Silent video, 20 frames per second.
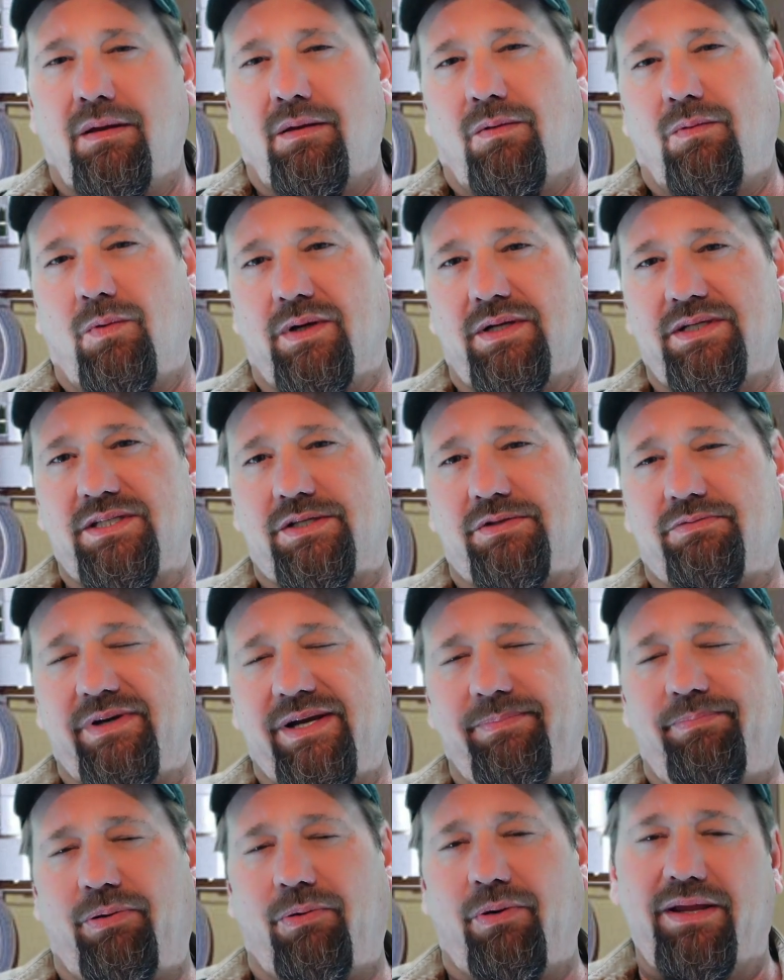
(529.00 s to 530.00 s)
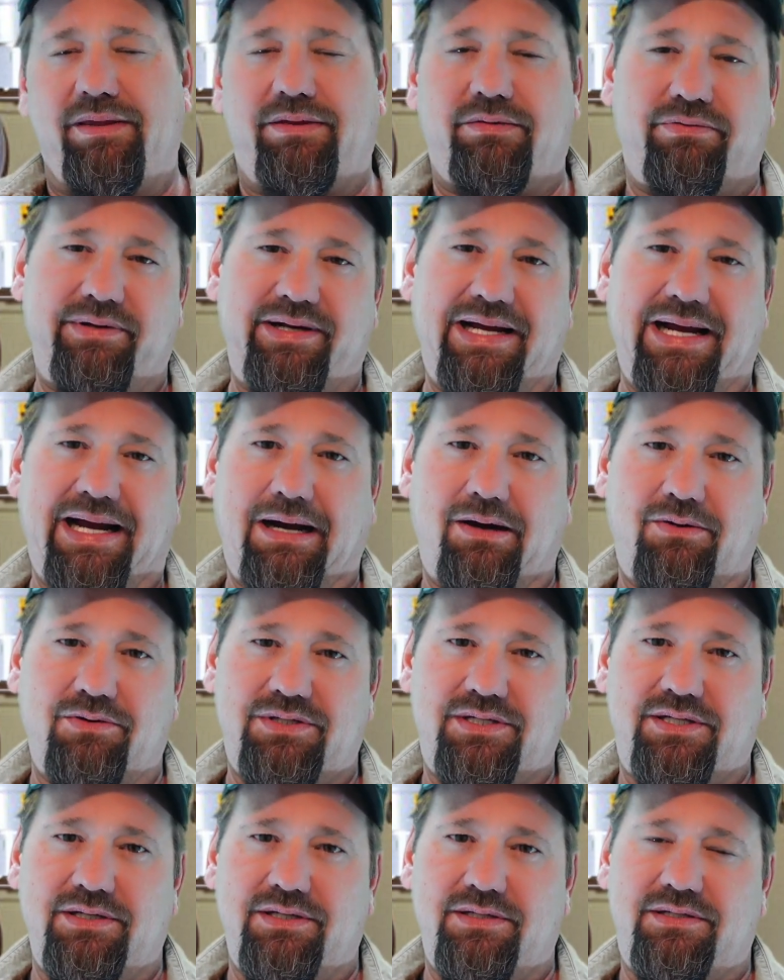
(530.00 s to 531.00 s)
was 3.3
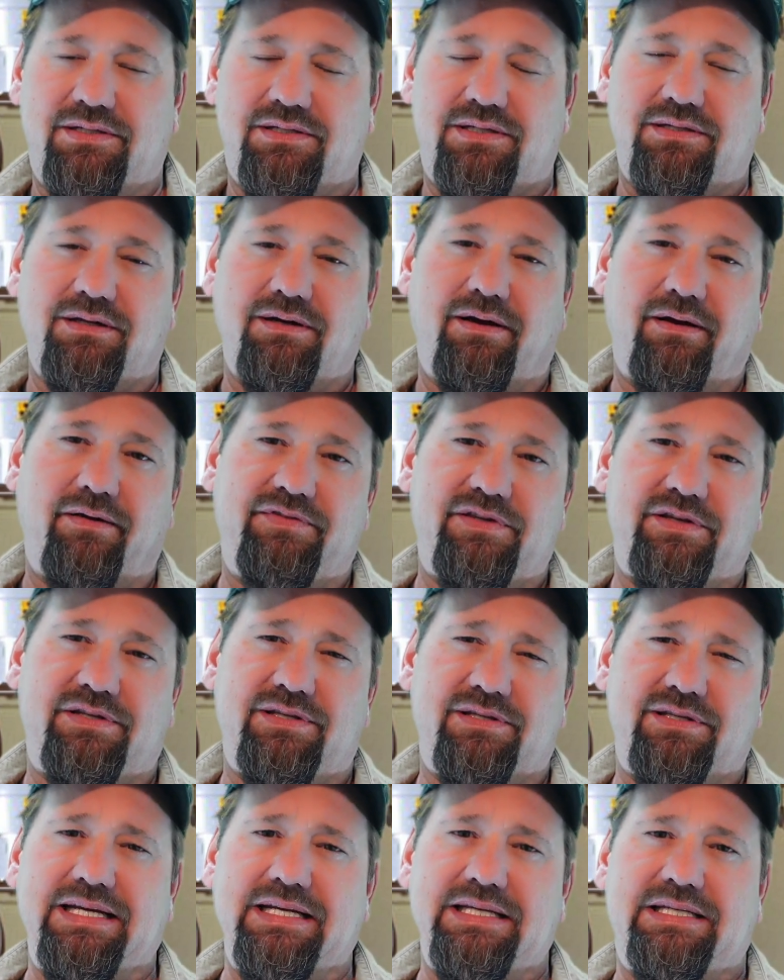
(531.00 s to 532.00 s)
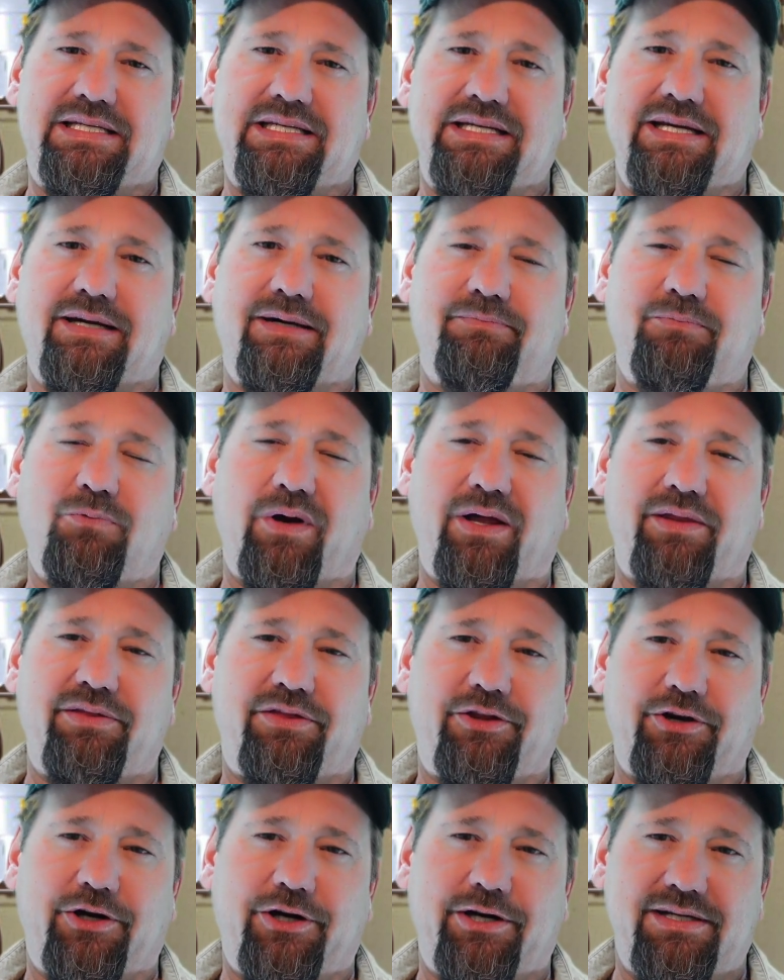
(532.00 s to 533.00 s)
ounces of
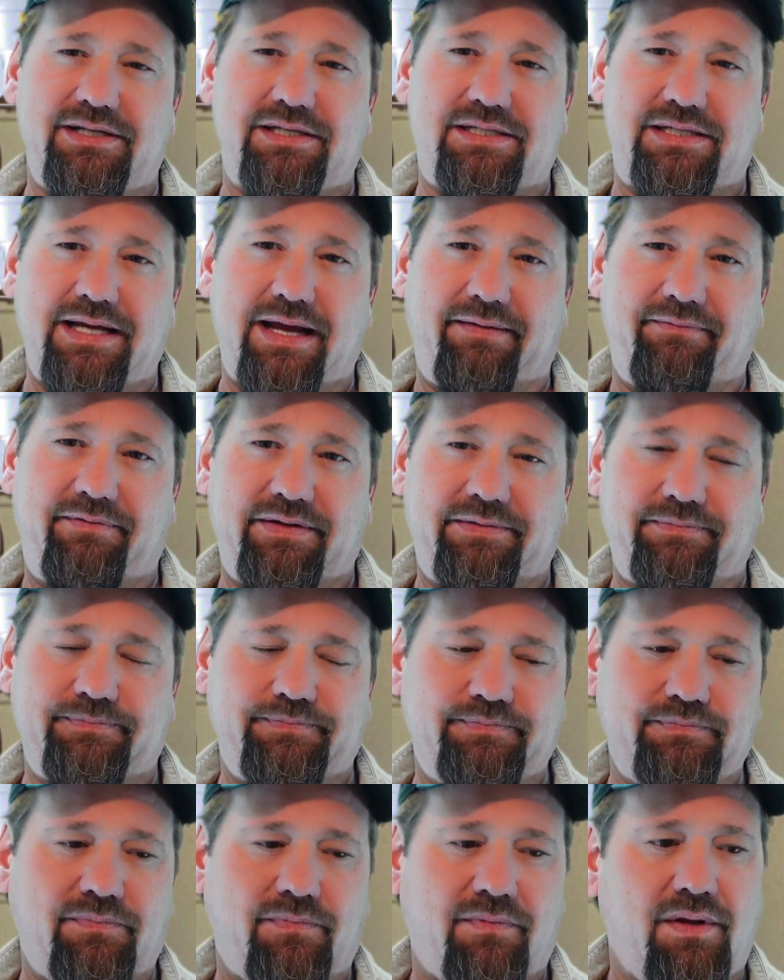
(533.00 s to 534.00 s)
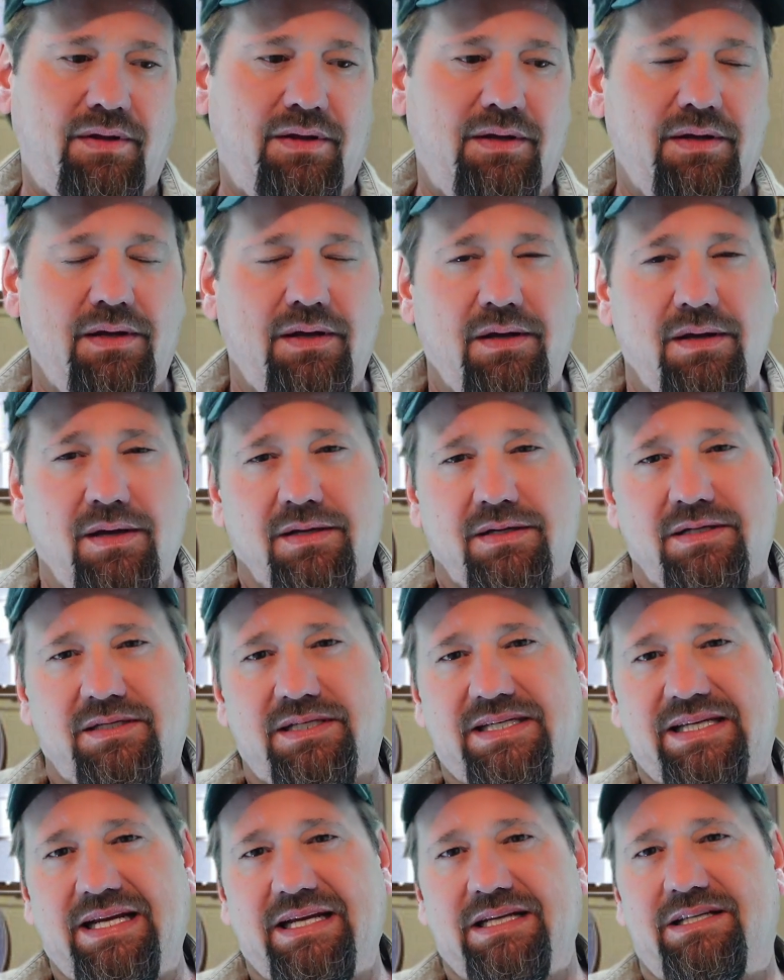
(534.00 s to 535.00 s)
cesium-137,
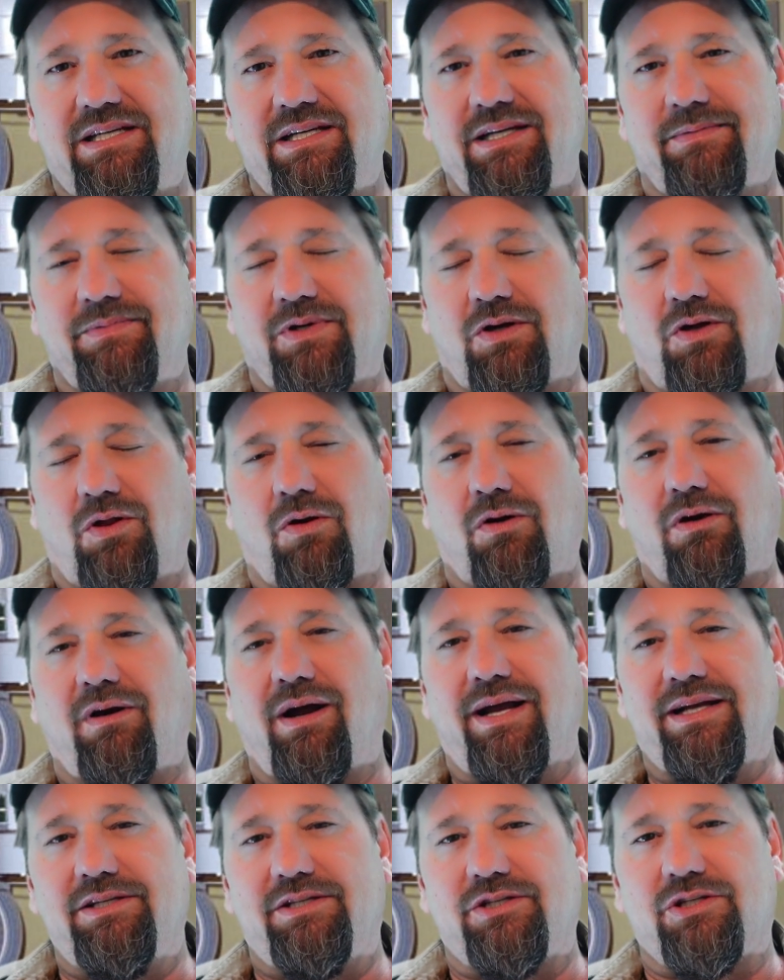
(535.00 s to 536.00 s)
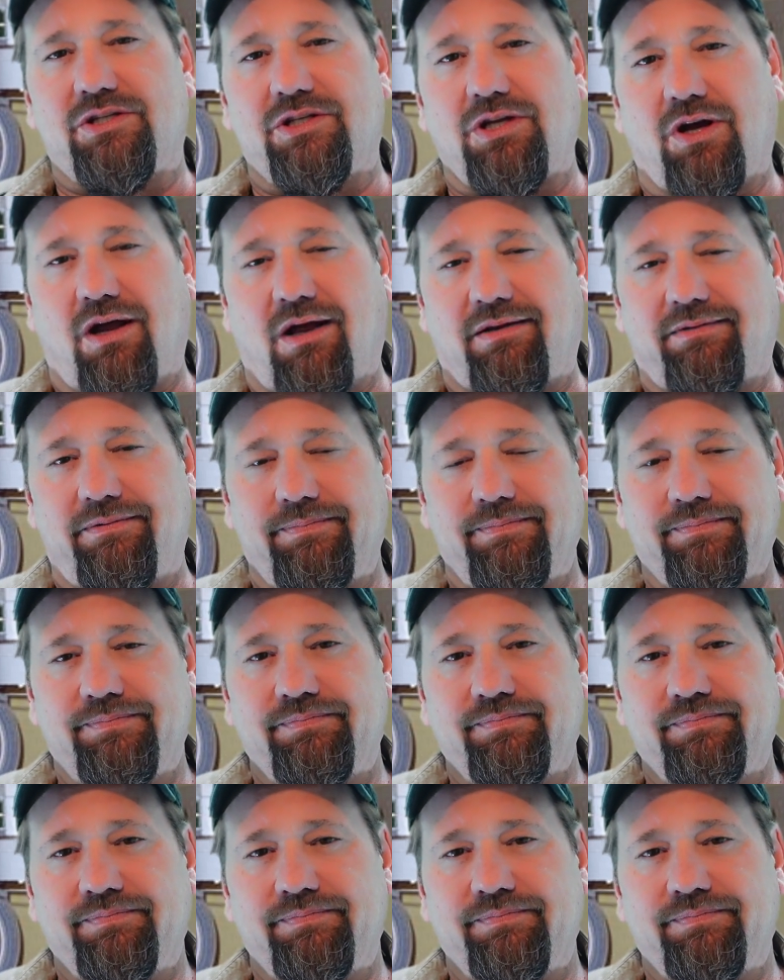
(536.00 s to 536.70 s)
cesium chloride salt.